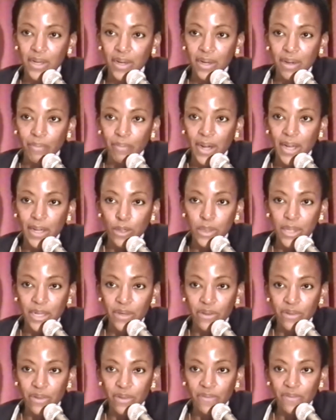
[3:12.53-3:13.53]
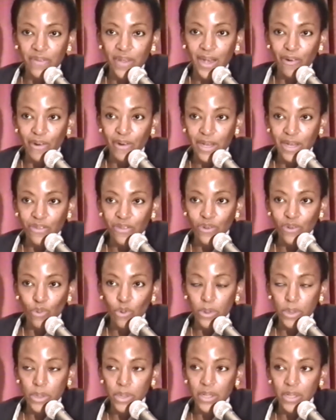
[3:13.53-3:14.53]
my executive director
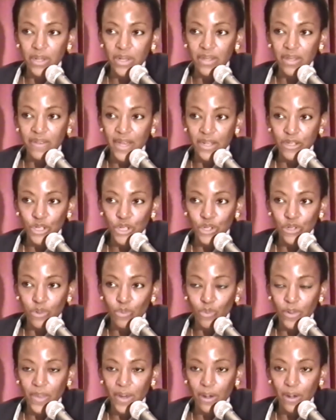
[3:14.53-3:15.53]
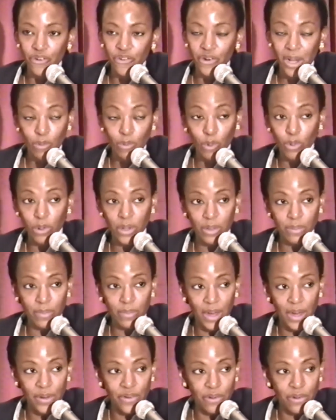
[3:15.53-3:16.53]
was in detention without trial. We were
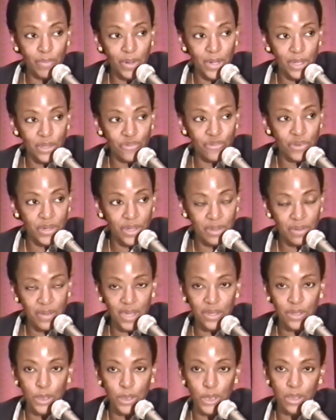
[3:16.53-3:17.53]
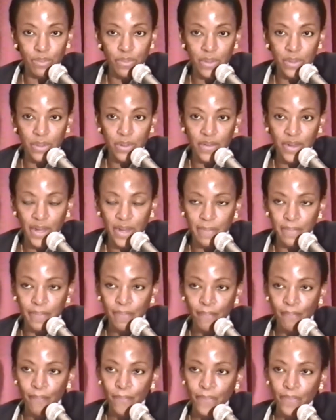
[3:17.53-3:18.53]
under a military dictatorship at the time.
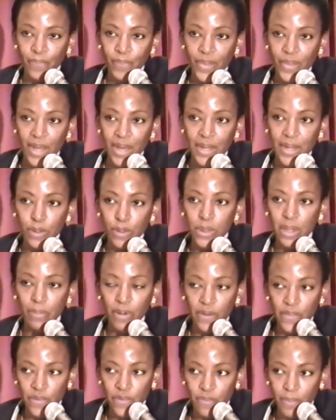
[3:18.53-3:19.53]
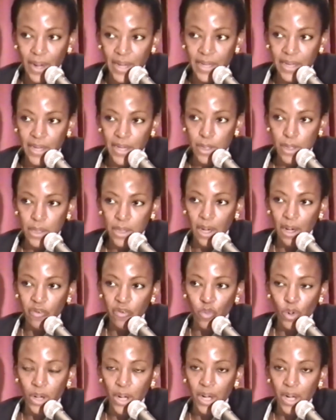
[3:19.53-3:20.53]
And some other of my key staff
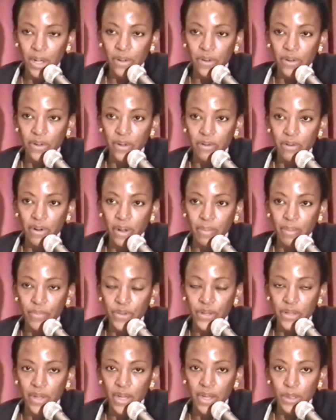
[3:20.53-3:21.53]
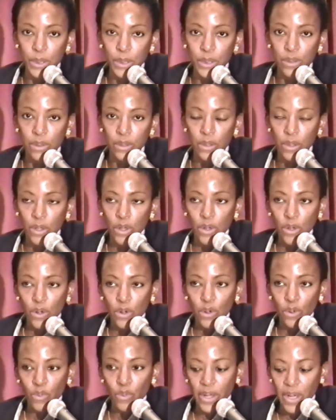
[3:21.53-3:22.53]
were under detention.
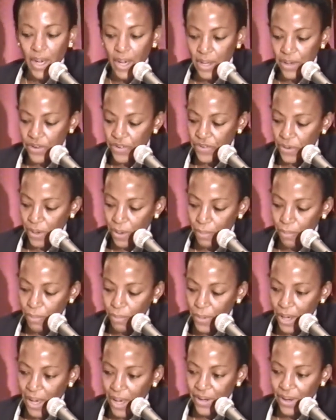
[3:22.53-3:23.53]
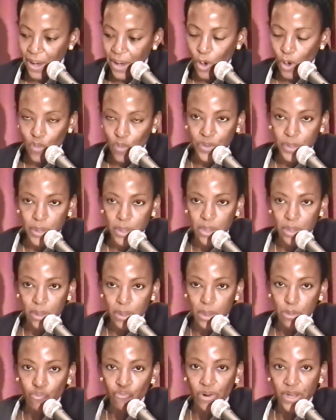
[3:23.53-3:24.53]
We had had our
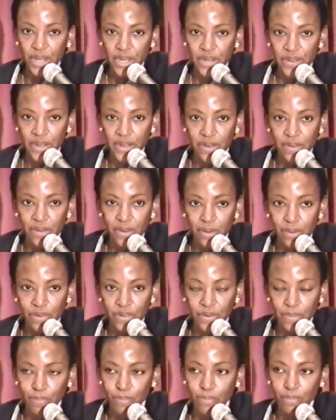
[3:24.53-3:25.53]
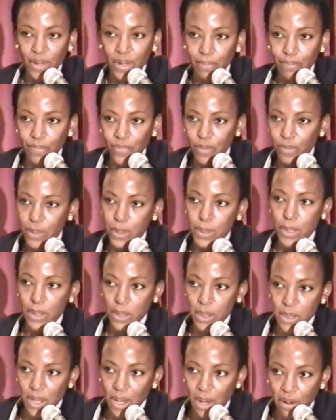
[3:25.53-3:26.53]
offices raided, and the
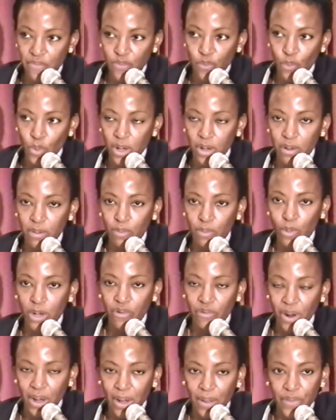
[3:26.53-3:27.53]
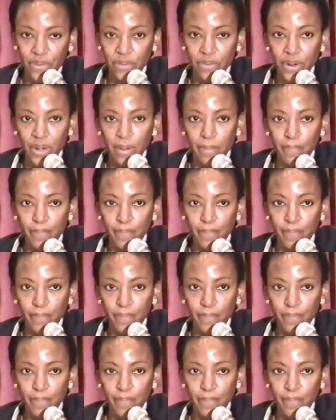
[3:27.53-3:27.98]
staff were rather